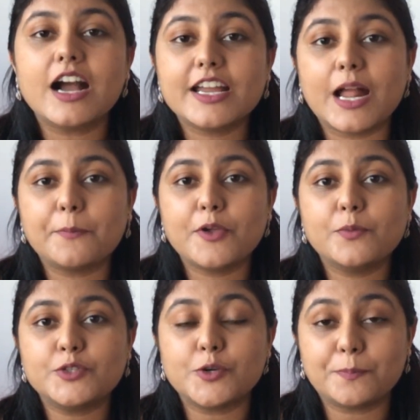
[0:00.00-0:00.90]
Agar aapko ye
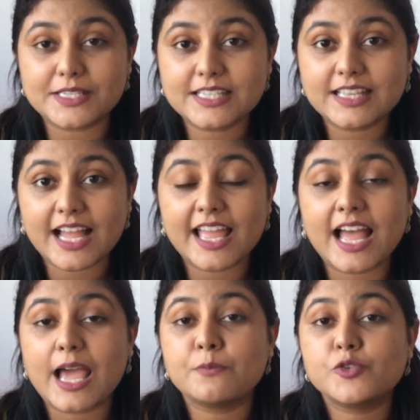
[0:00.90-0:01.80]
video pasand aaya,
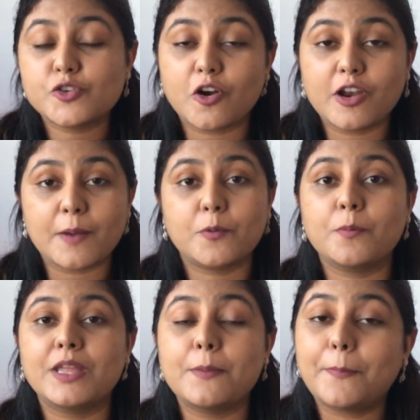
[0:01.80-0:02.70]
I'm sure aapko
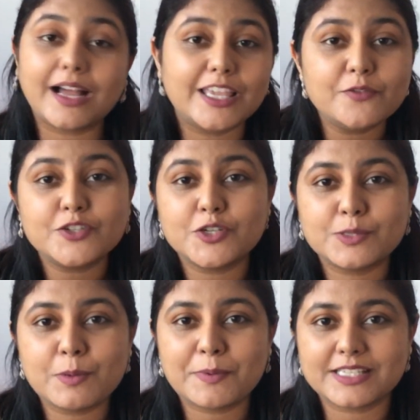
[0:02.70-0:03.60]
meri baaki videos
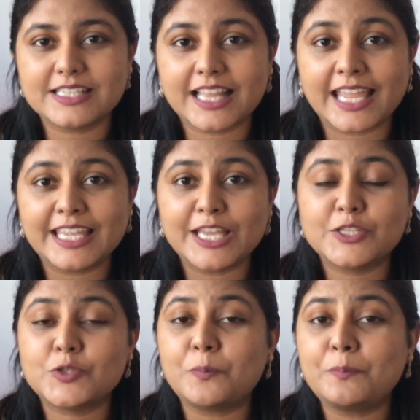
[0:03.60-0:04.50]
bhi pasand aayengi,
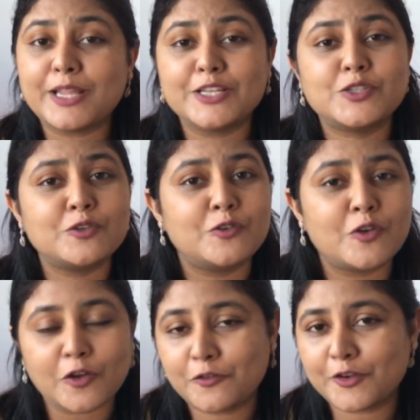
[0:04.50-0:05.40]
so please do
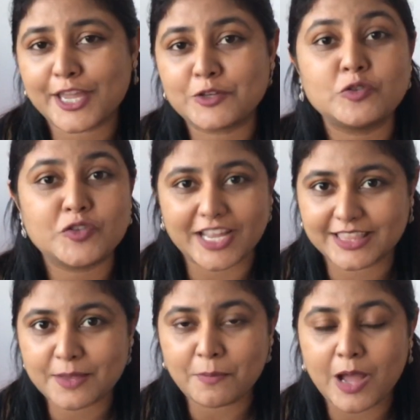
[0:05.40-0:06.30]
not forget to check
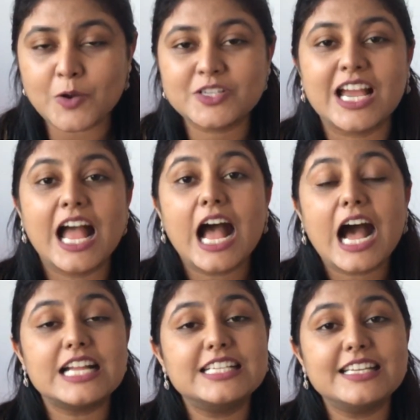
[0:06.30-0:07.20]
them out.
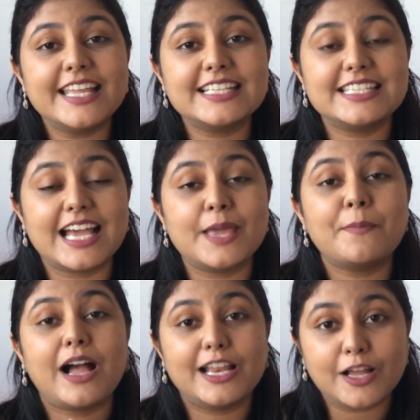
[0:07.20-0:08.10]
Until next time,
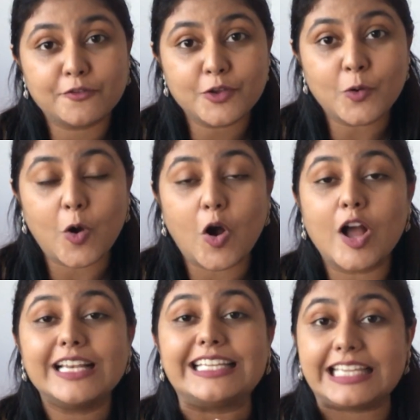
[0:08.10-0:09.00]
I love you
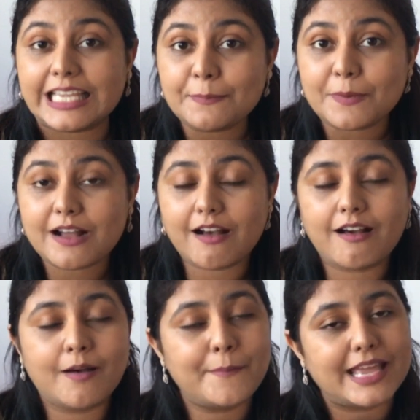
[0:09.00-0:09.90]
all. Keep
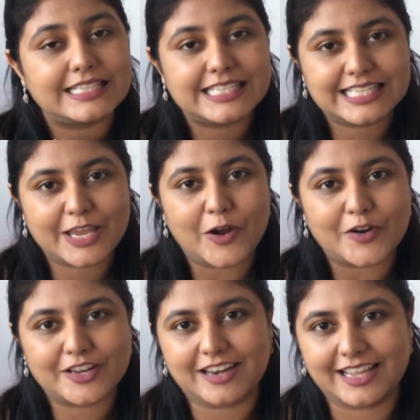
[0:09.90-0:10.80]
calm and stay
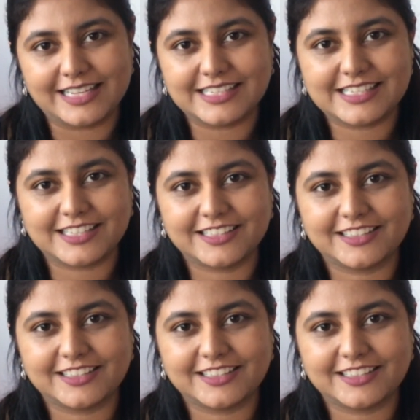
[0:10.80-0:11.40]
organized.